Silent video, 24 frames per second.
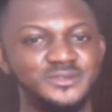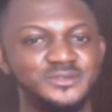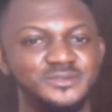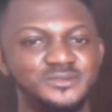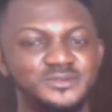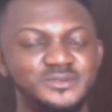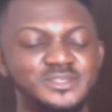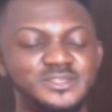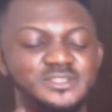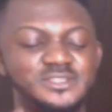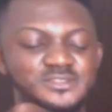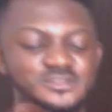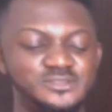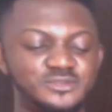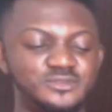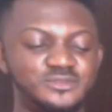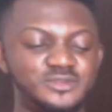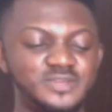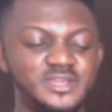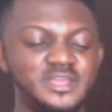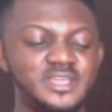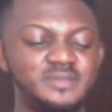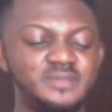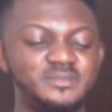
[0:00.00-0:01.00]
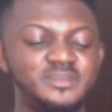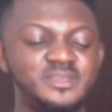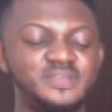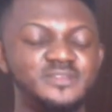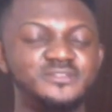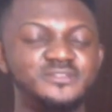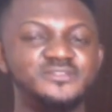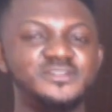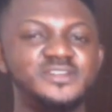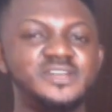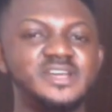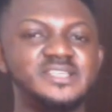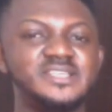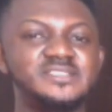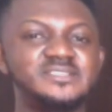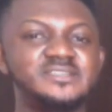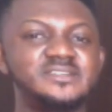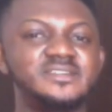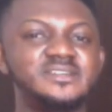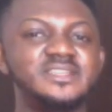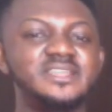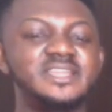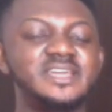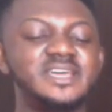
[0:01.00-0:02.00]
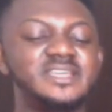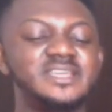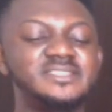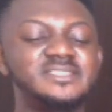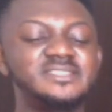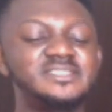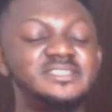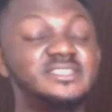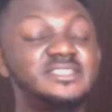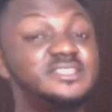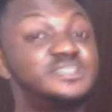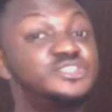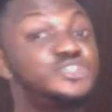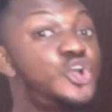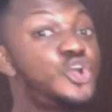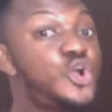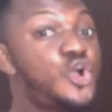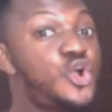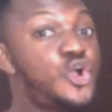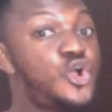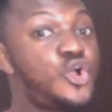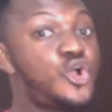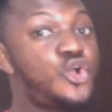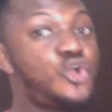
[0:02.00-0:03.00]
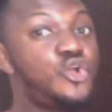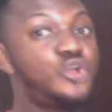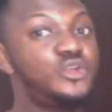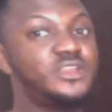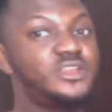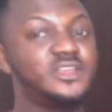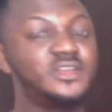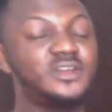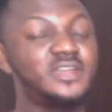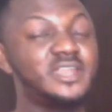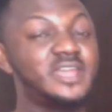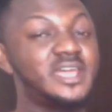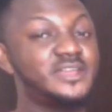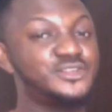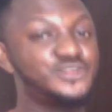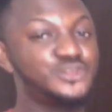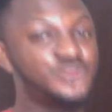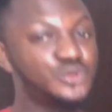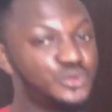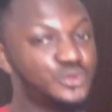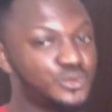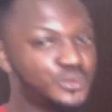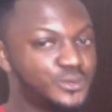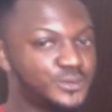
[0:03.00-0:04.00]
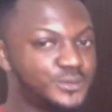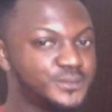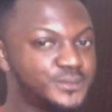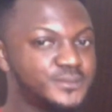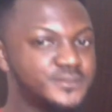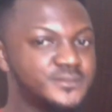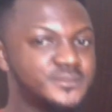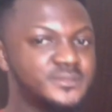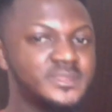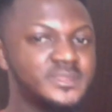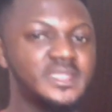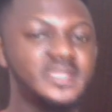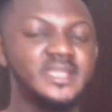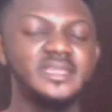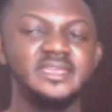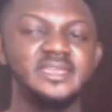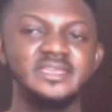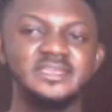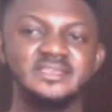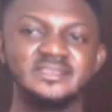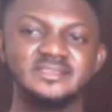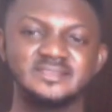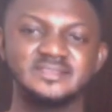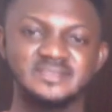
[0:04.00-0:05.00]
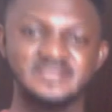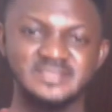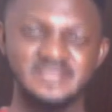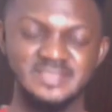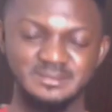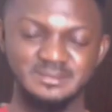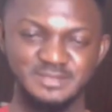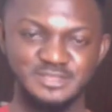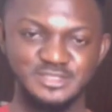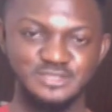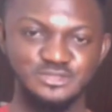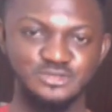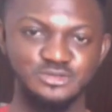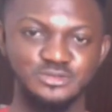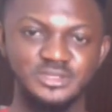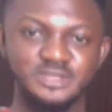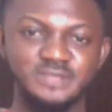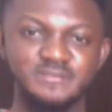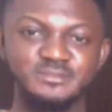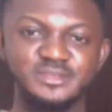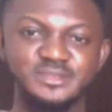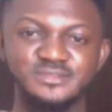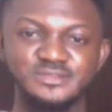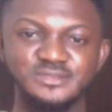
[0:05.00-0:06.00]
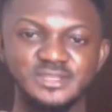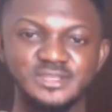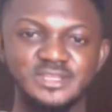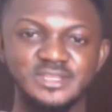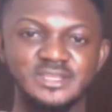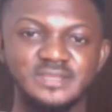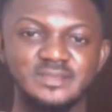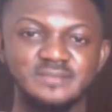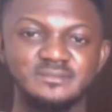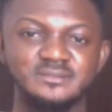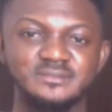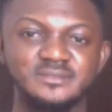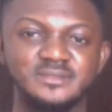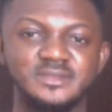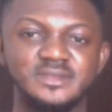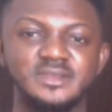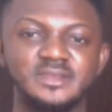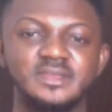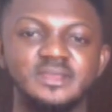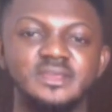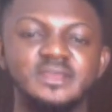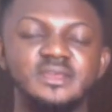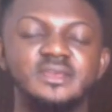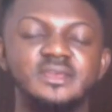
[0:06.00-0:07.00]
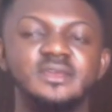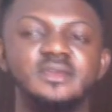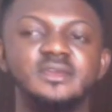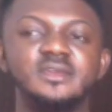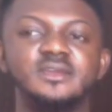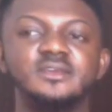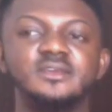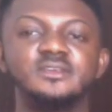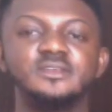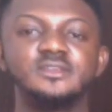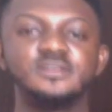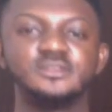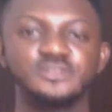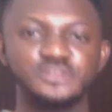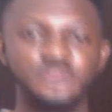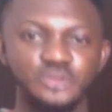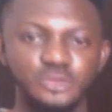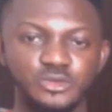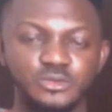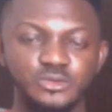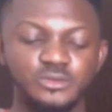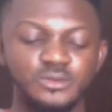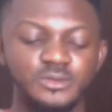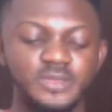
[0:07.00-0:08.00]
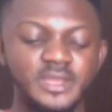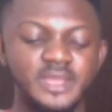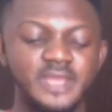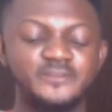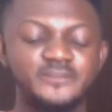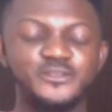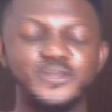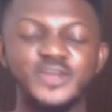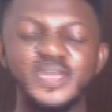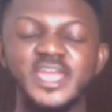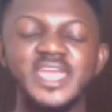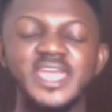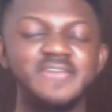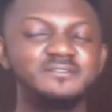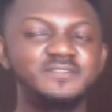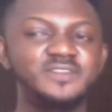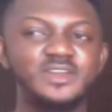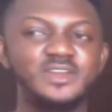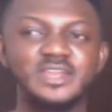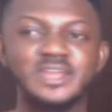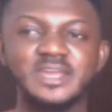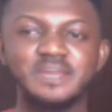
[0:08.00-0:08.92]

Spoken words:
which is do, re, mi, fa, sol, la, ti, do, the other do is semitone in between them. So for every other